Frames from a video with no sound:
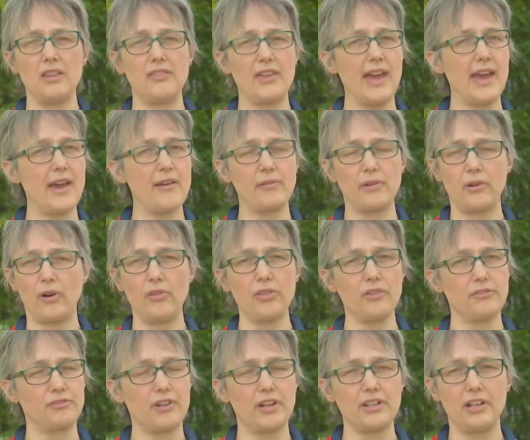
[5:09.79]
They're on
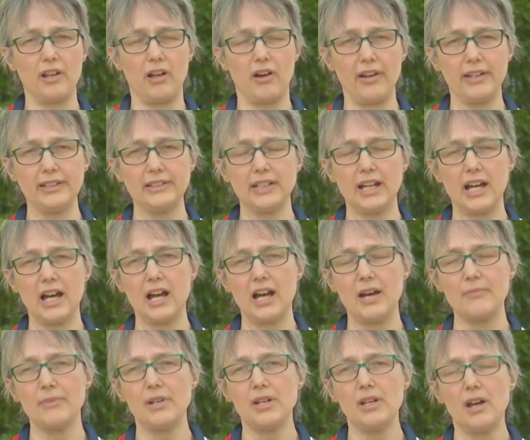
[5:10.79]
the front line.
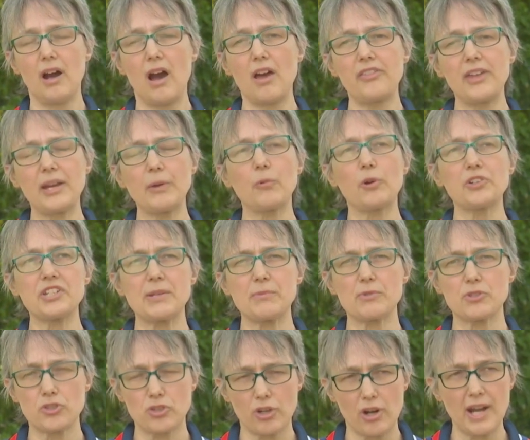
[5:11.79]
I think what he
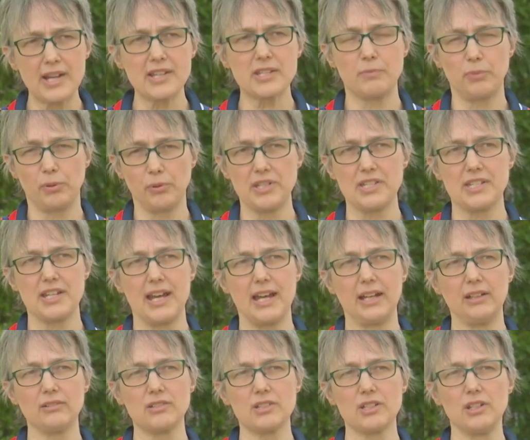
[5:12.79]
was trying to point
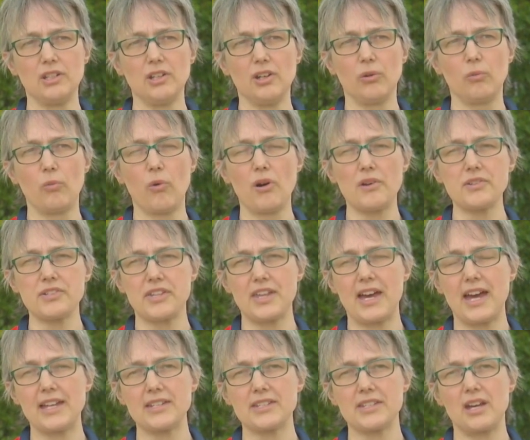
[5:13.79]
out was
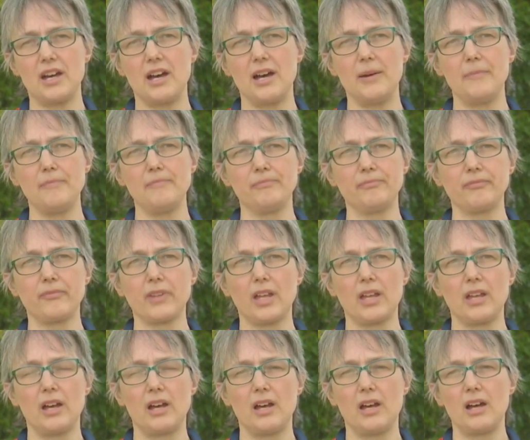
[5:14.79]
that,
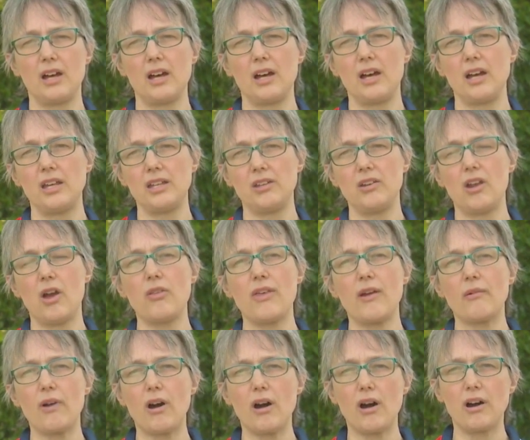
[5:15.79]

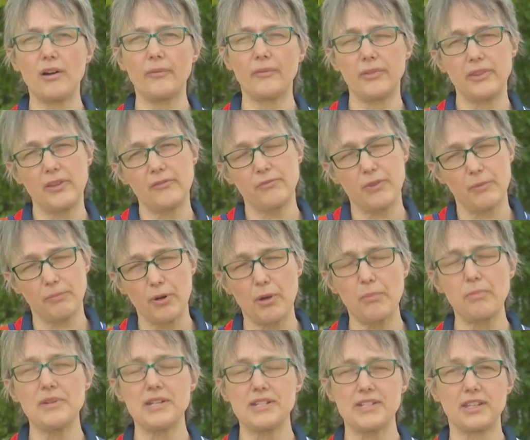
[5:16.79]
the
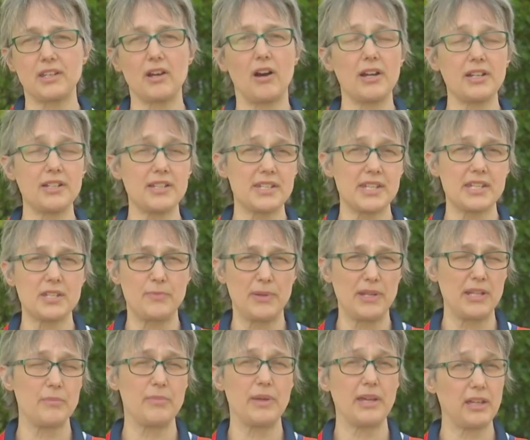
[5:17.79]
problem is the guidance has
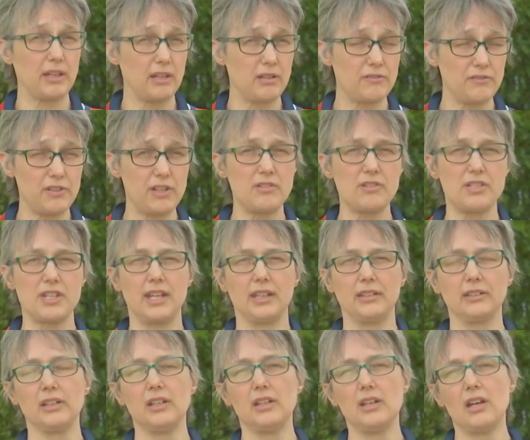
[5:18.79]
been a bit confusing.